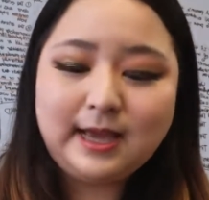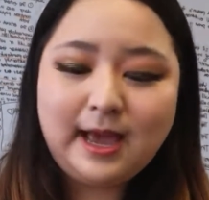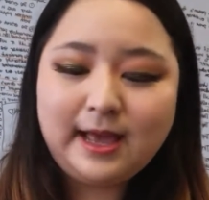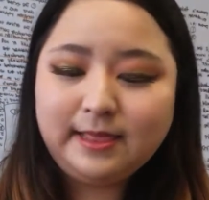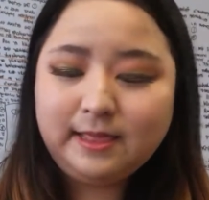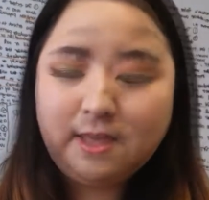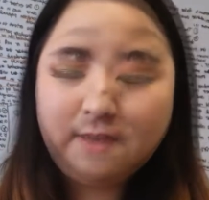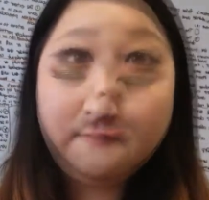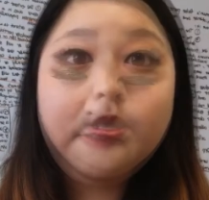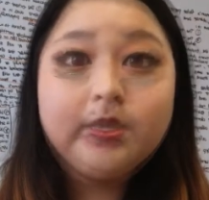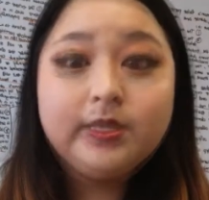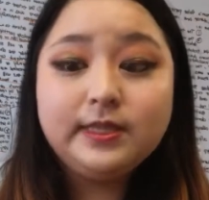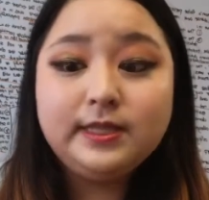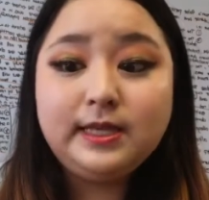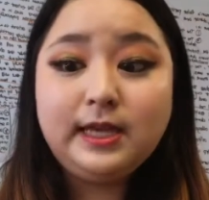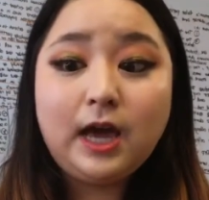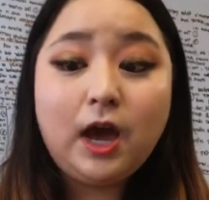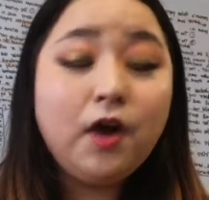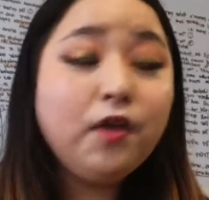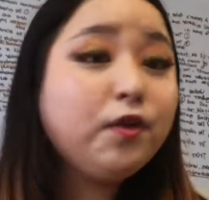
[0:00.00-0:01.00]
I love it.
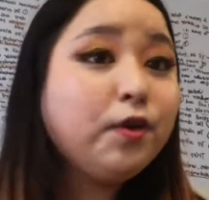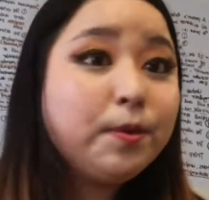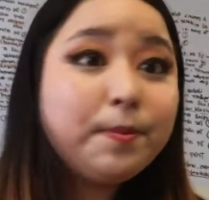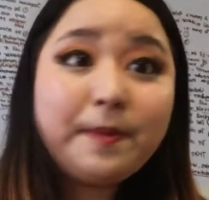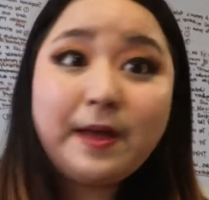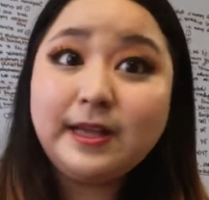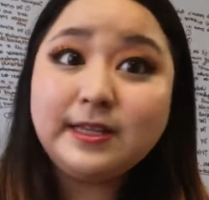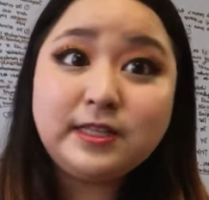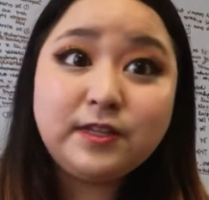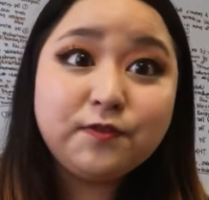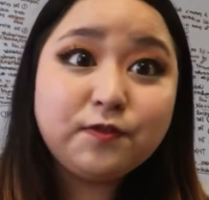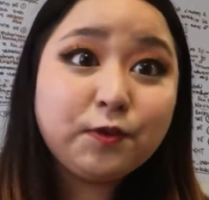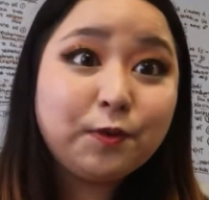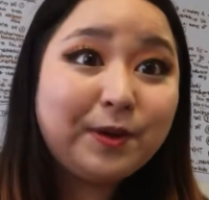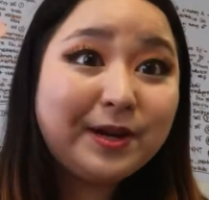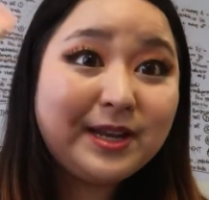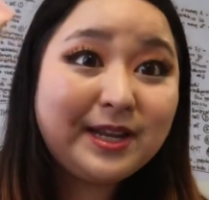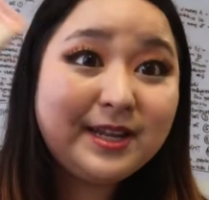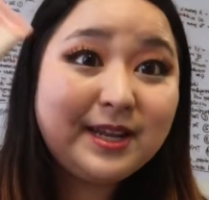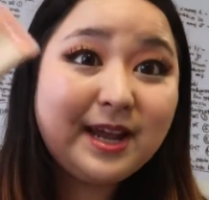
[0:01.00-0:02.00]
The other best of
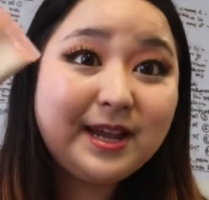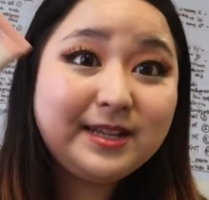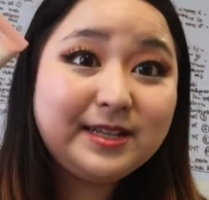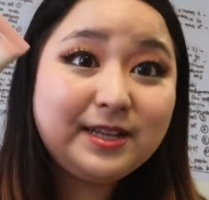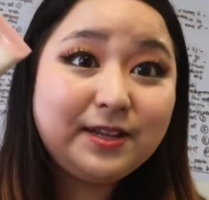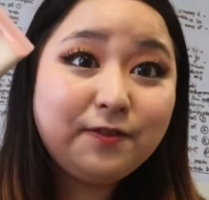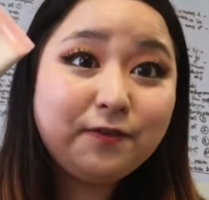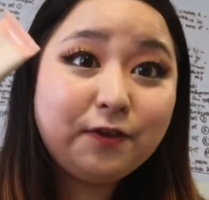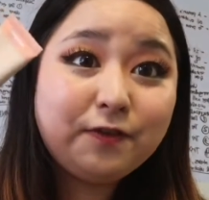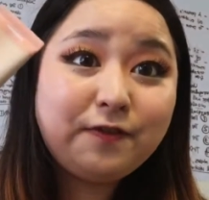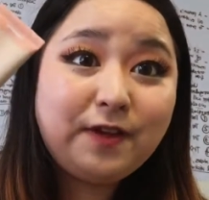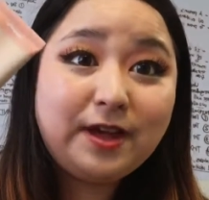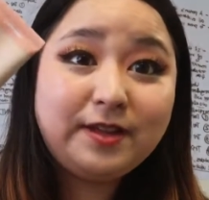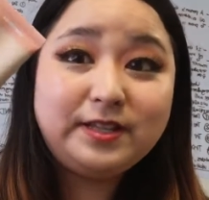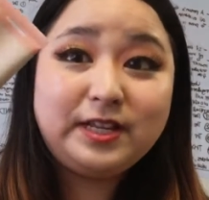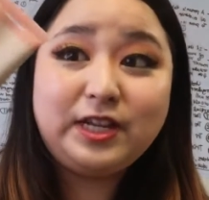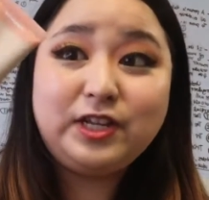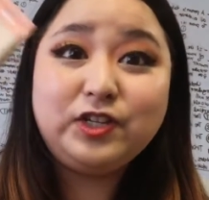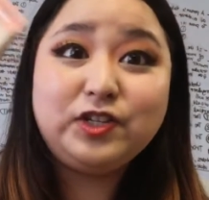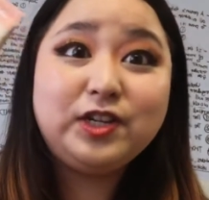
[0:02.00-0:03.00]
2019 for
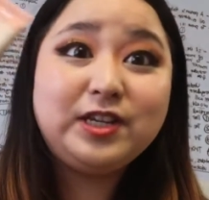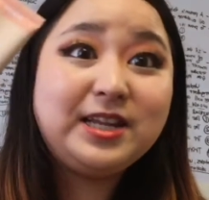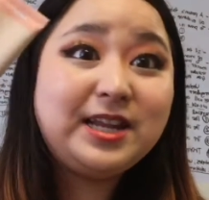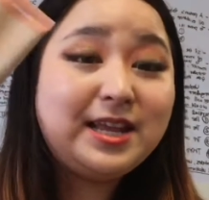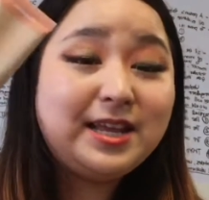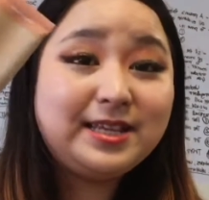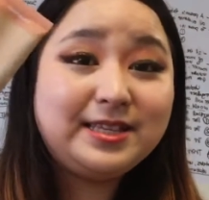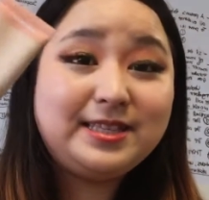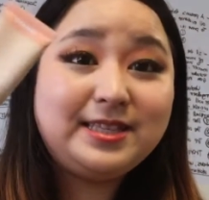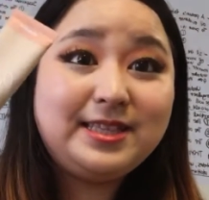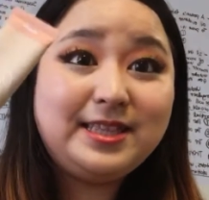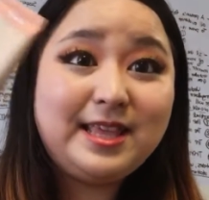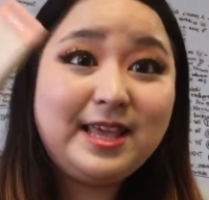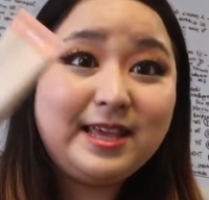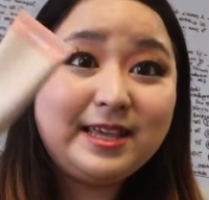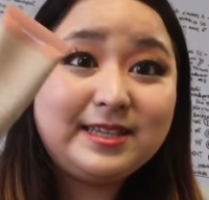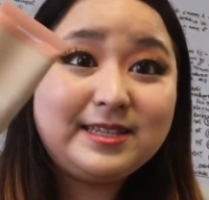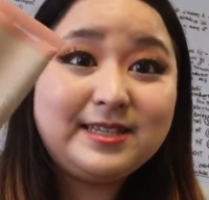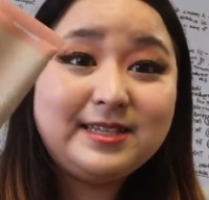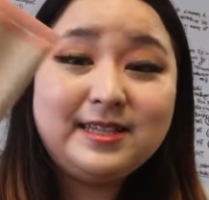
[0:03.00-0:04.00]
foundation is
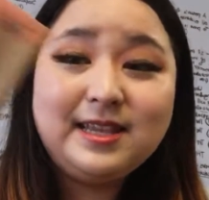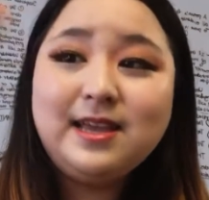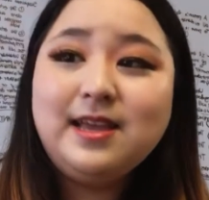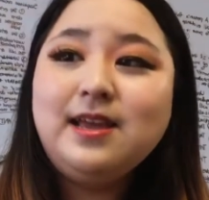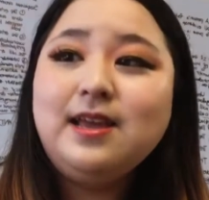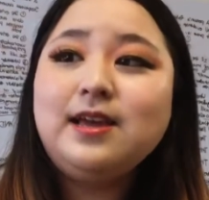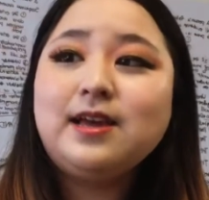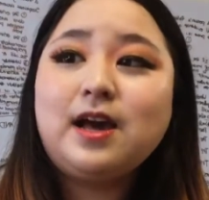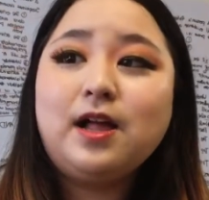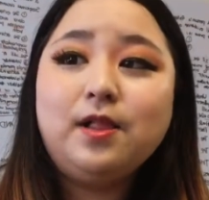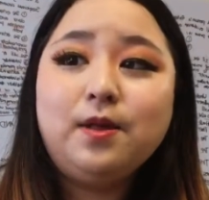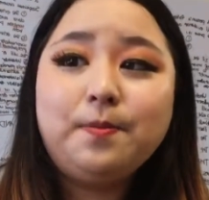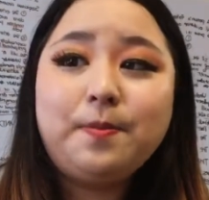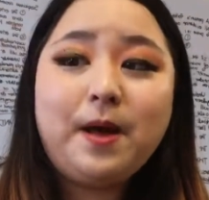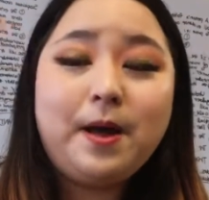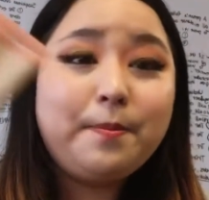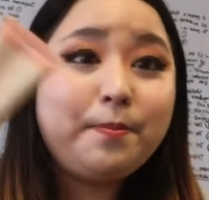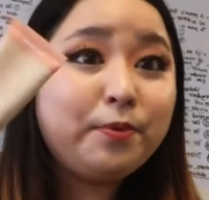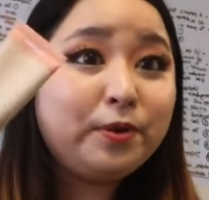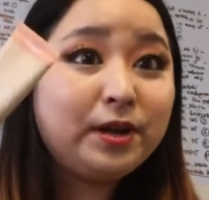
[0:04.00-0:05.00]
this
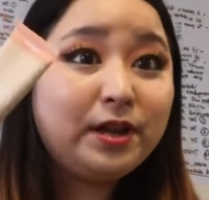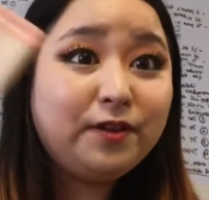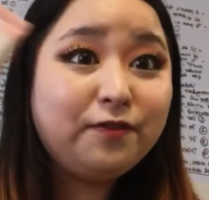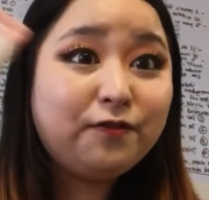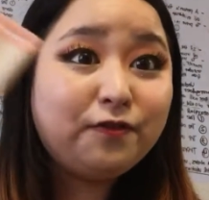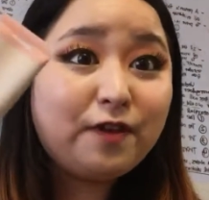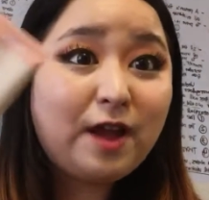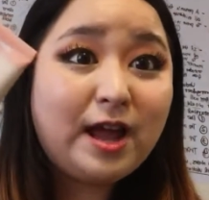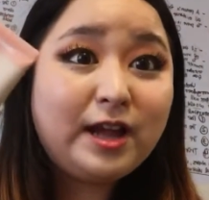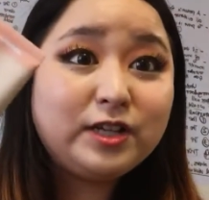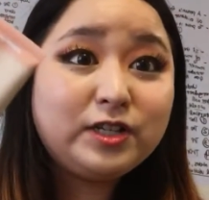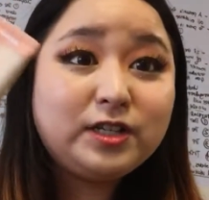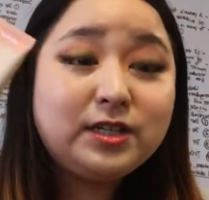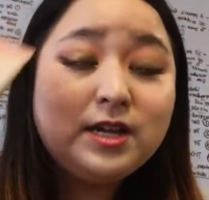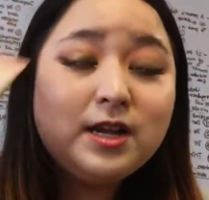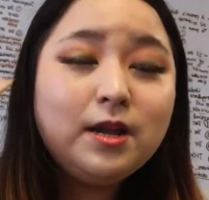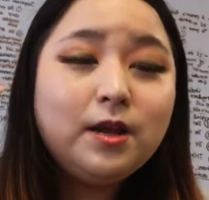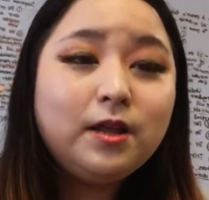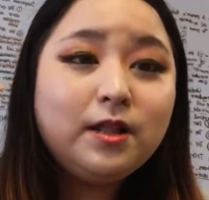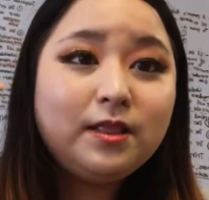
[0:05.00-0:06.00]
ColourPop Pretty Fresh
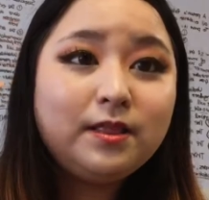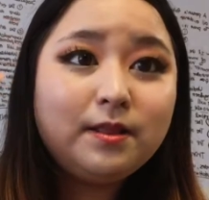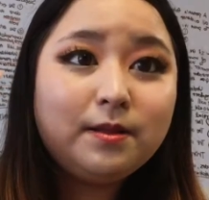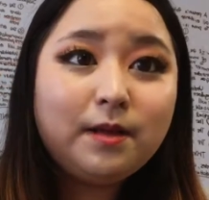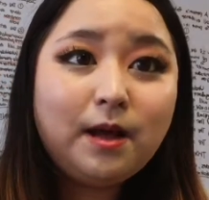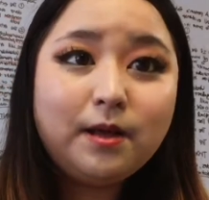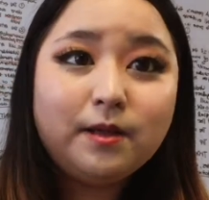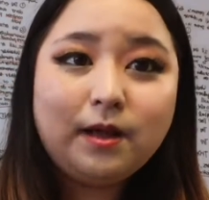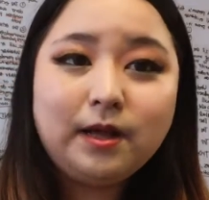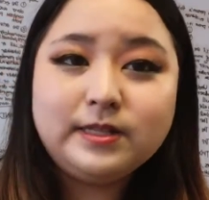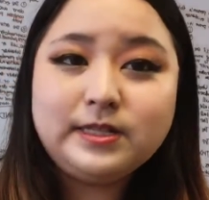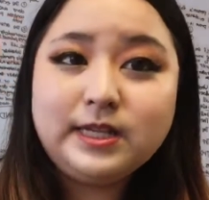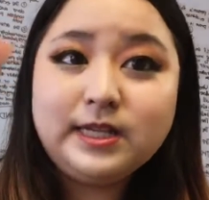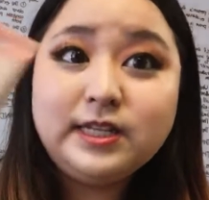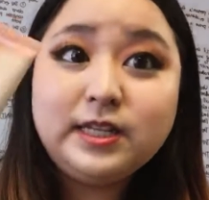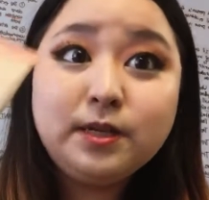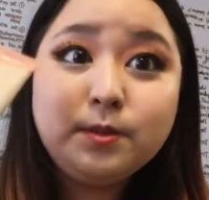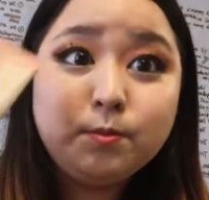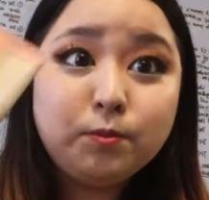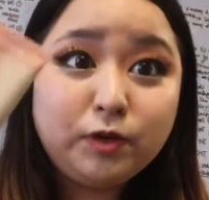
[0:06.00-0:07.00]

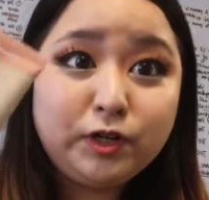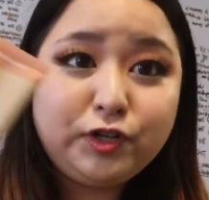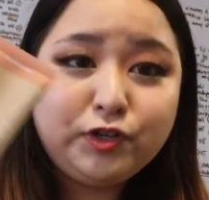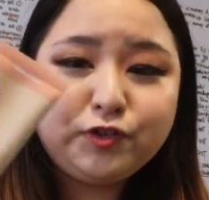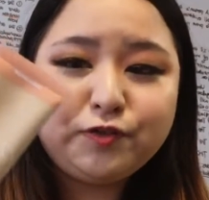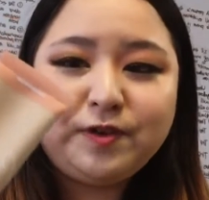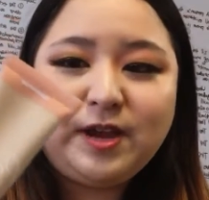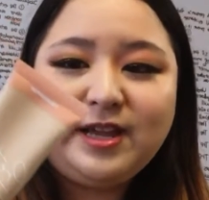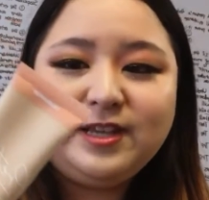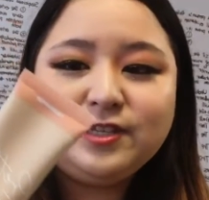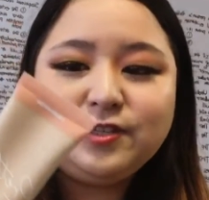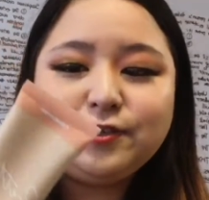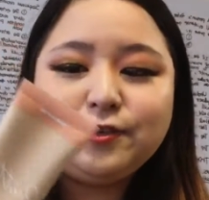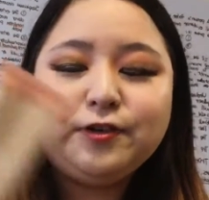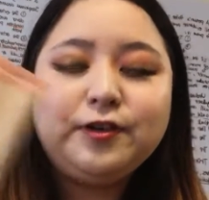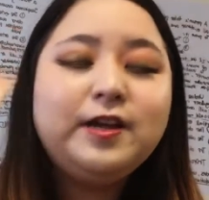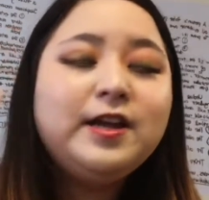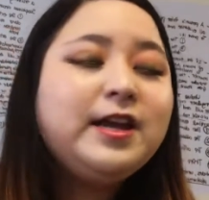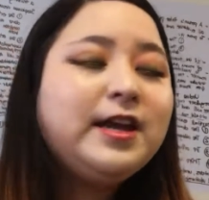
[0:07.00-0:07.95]
Tinted Moisturizer.